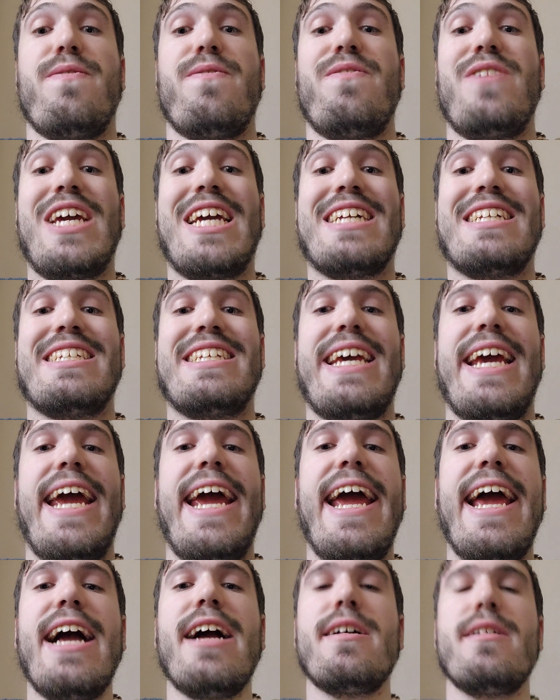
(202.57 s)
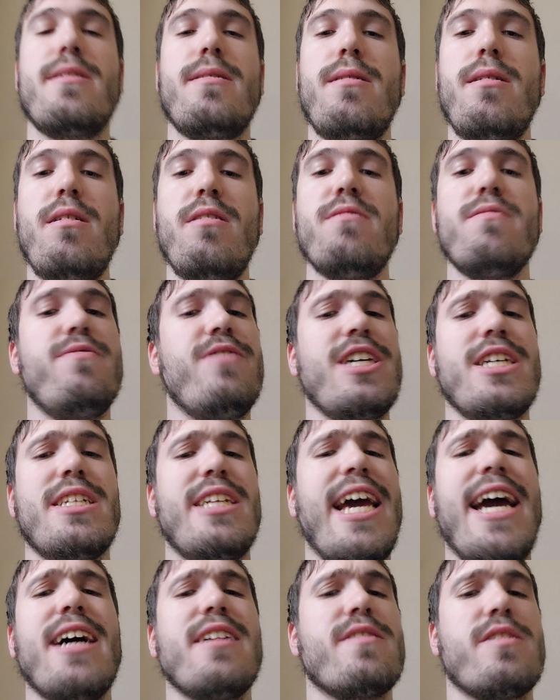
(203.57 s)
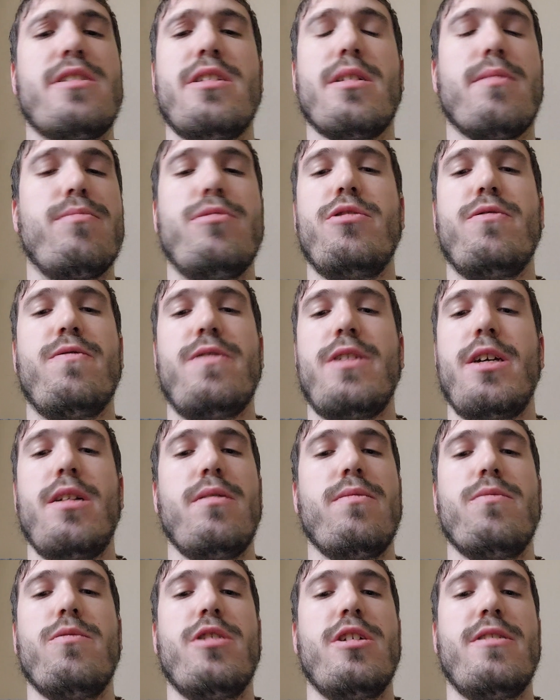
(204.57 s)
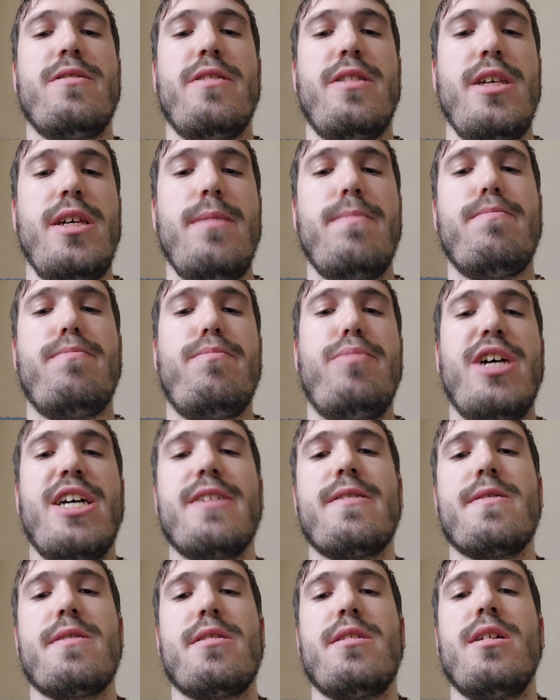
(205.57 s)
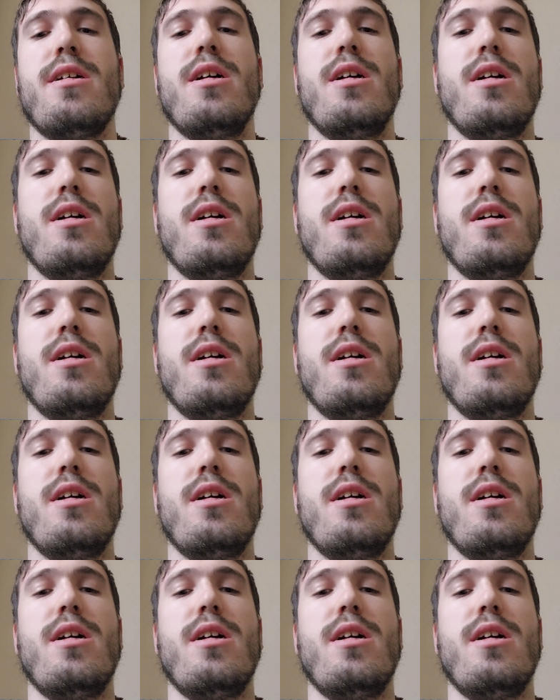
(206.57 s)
fantastic movie, one of the best